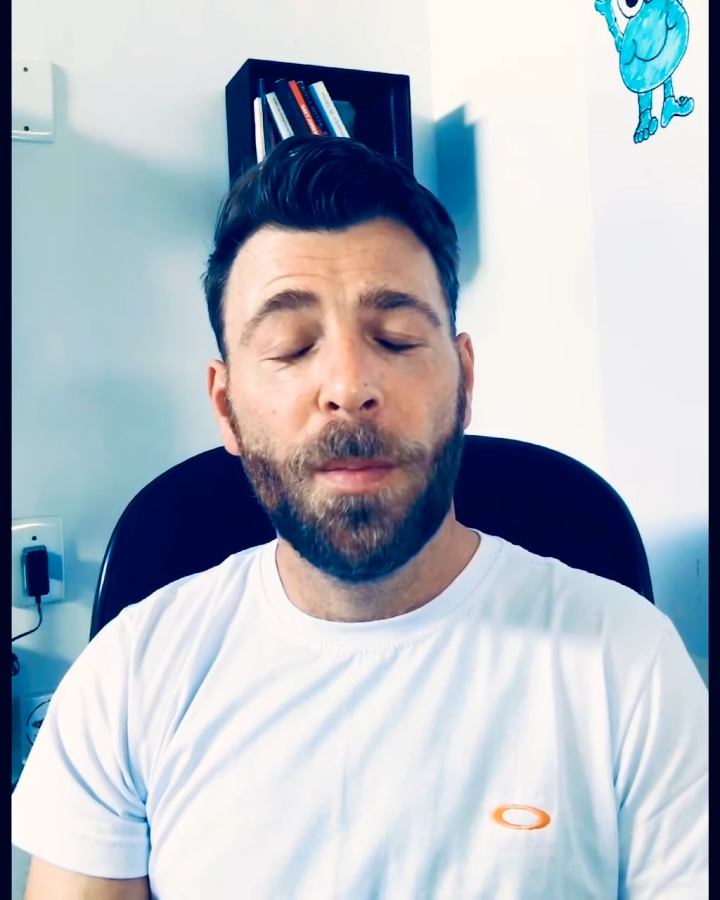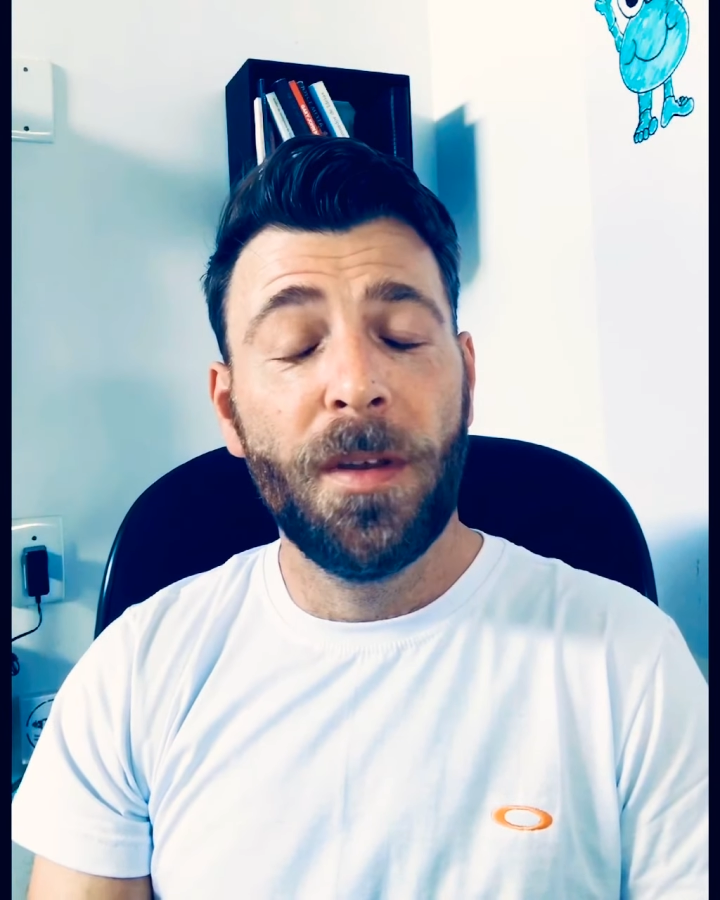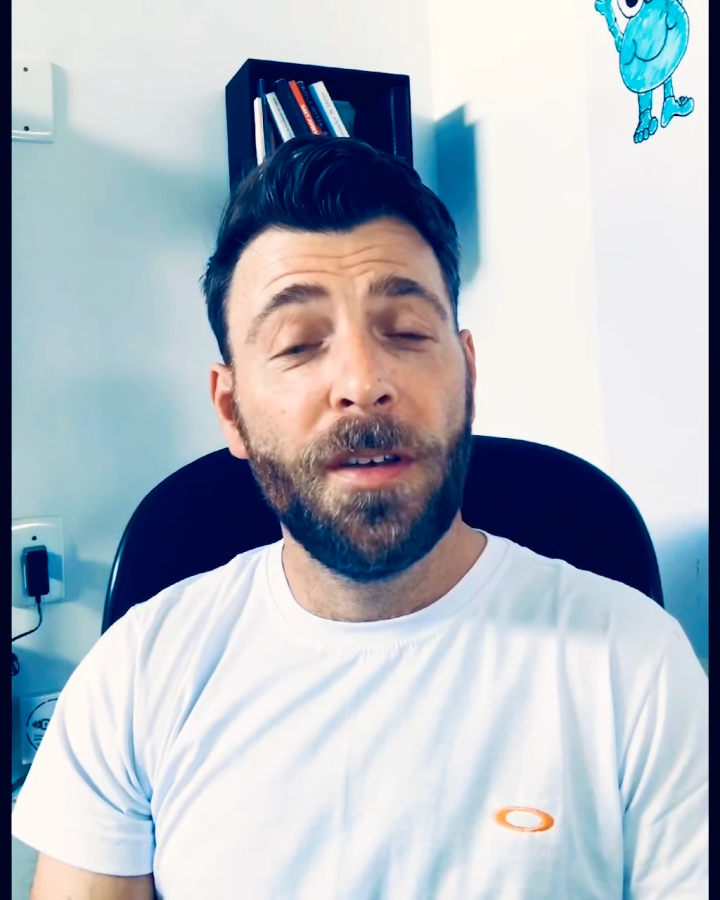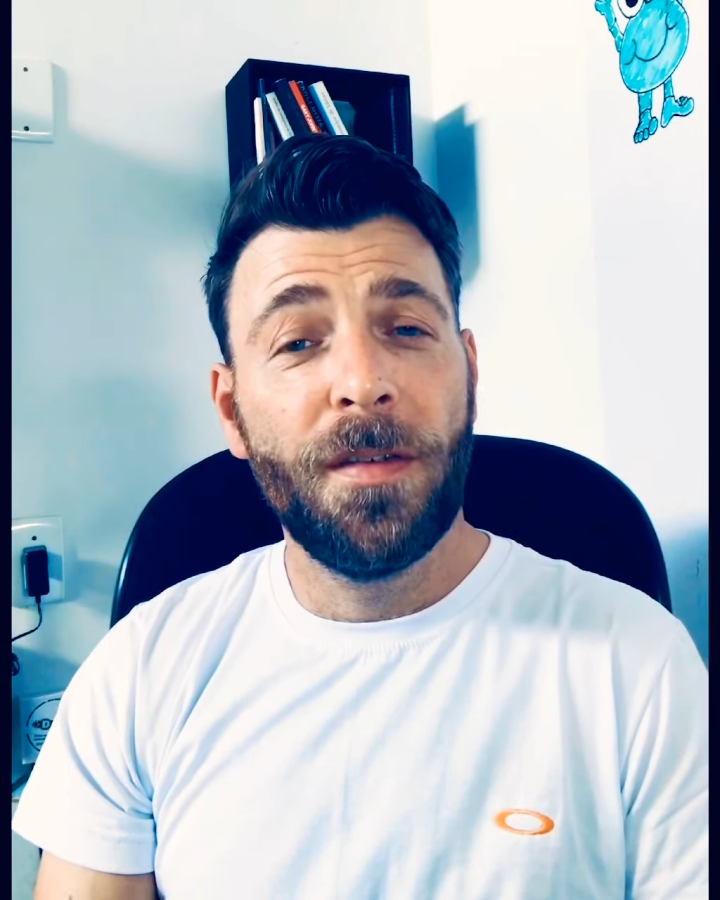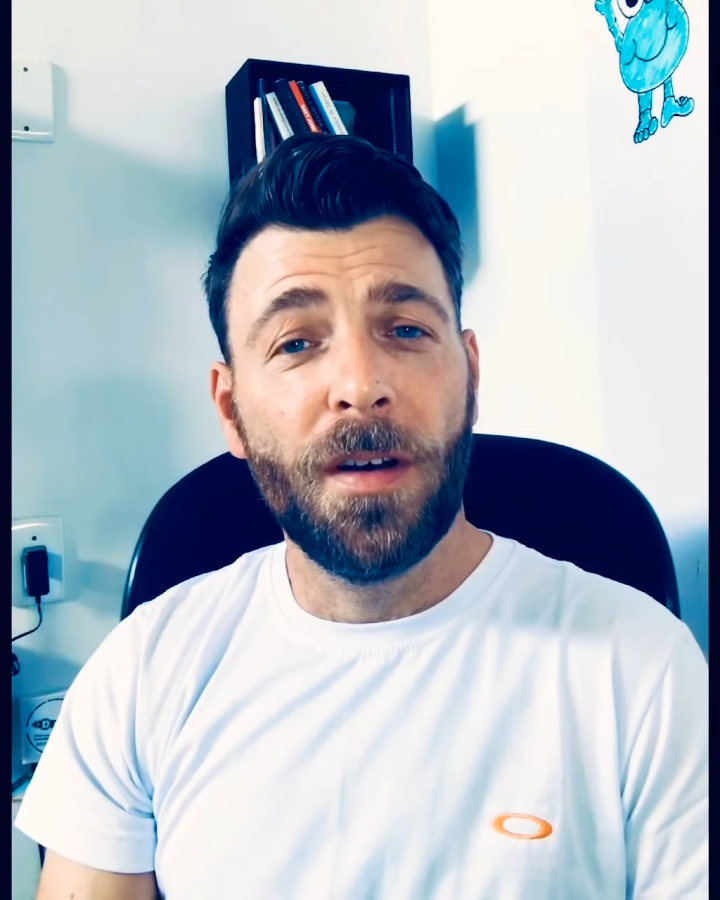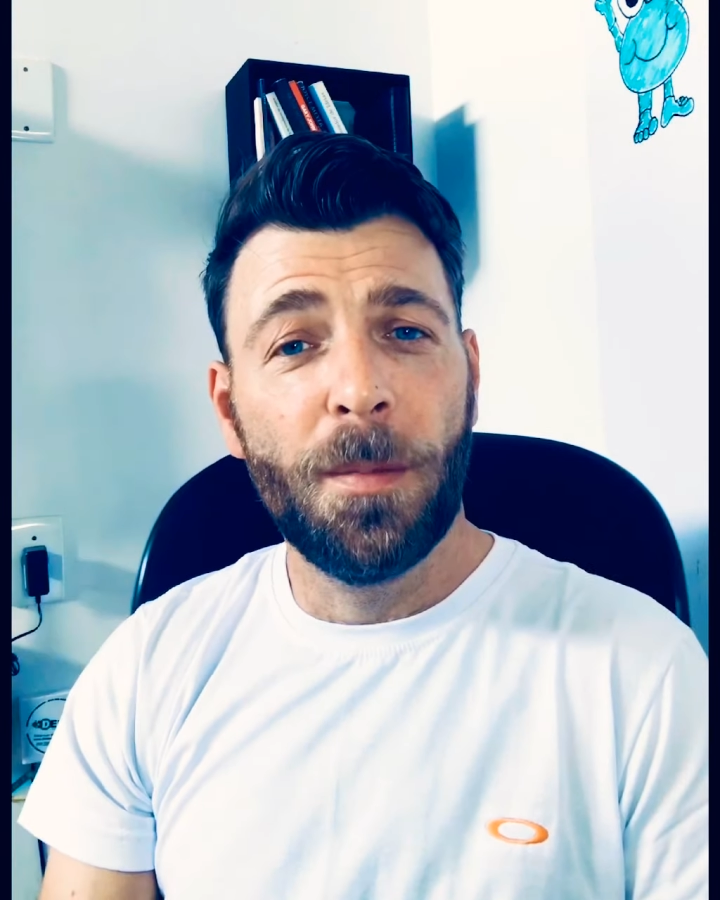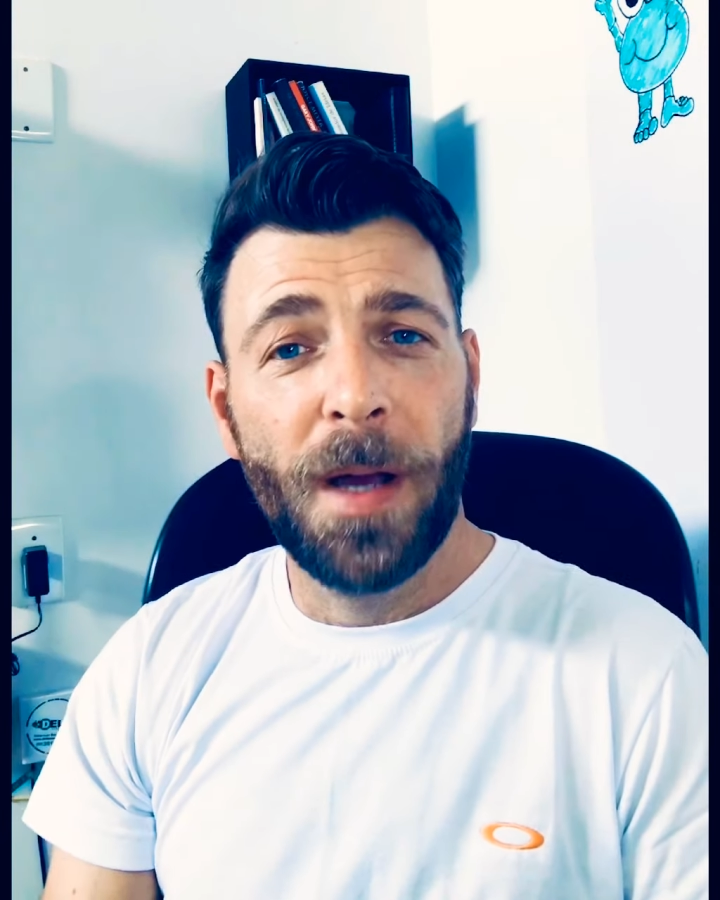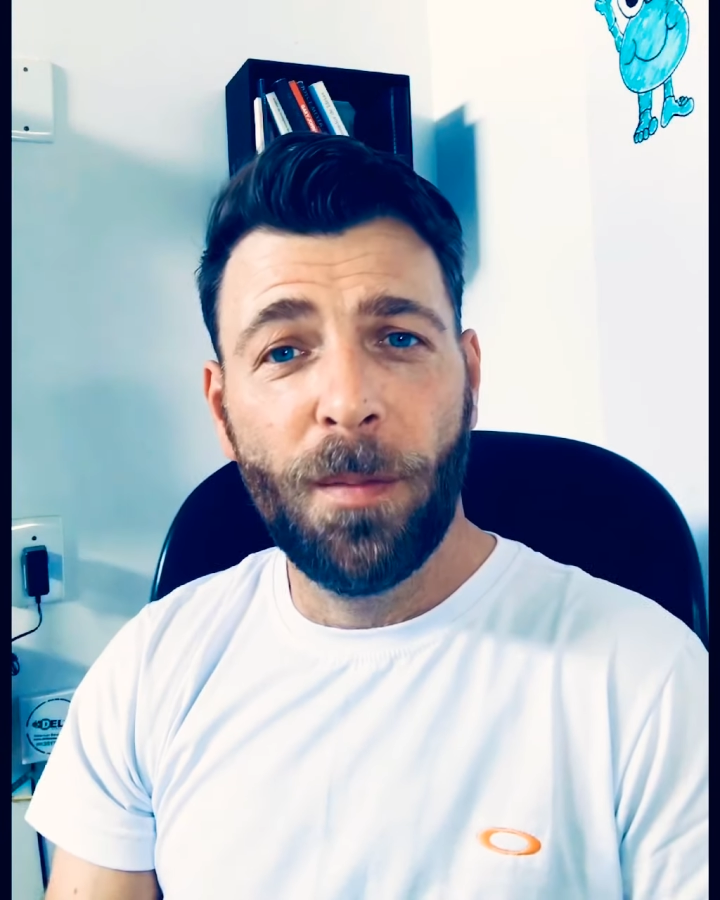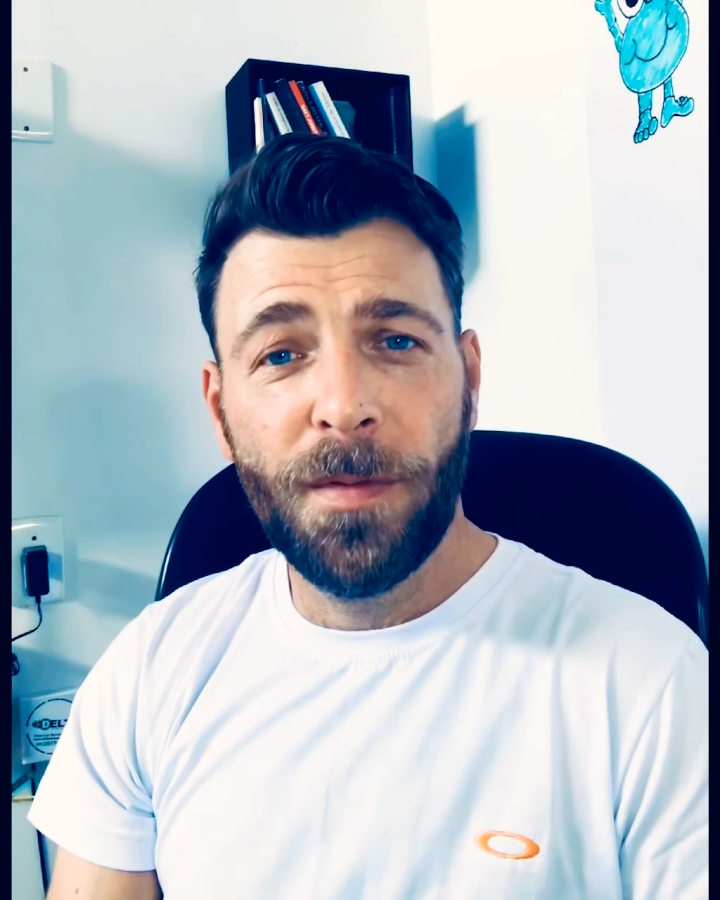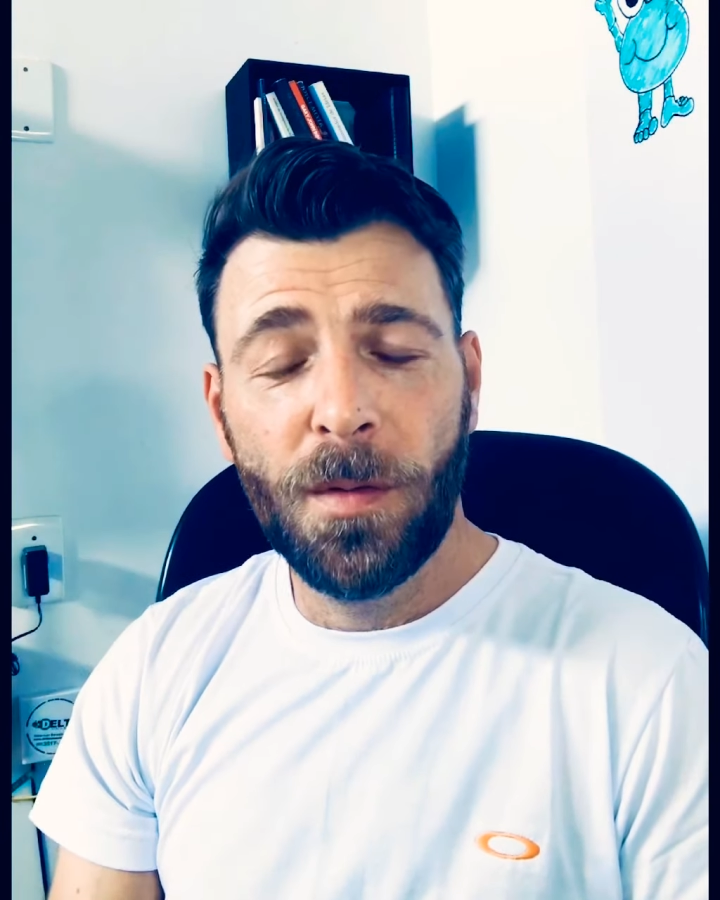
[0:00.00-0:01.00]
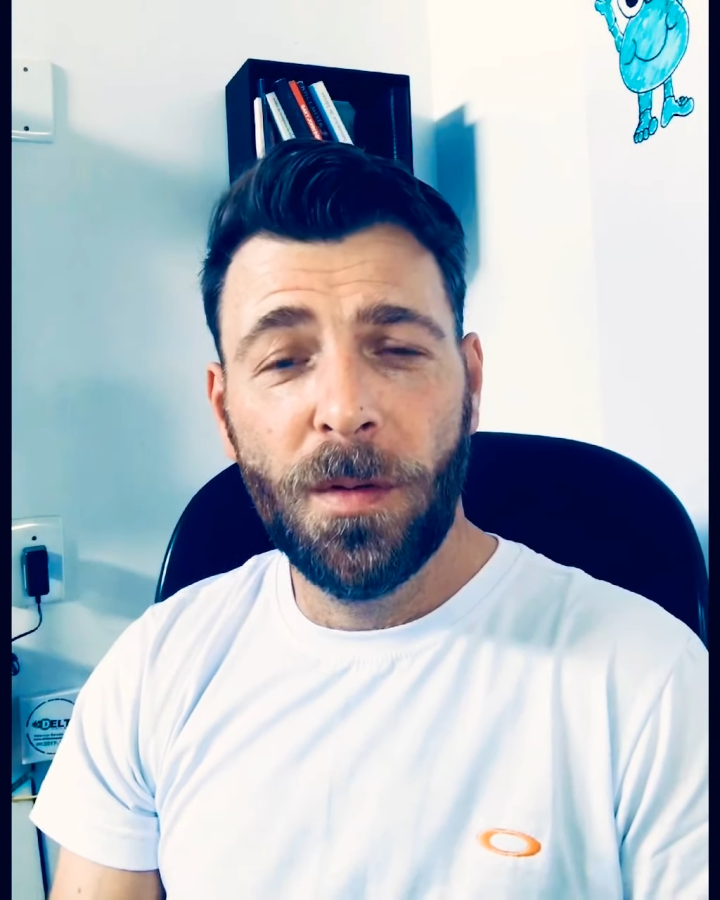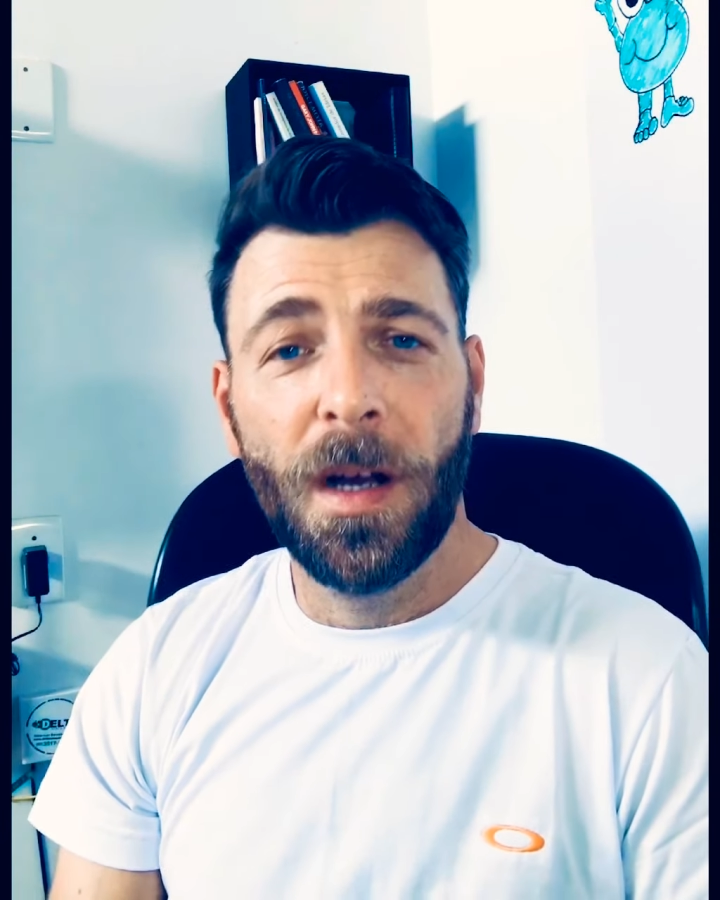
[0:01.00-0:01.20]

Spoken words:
that you find them helpful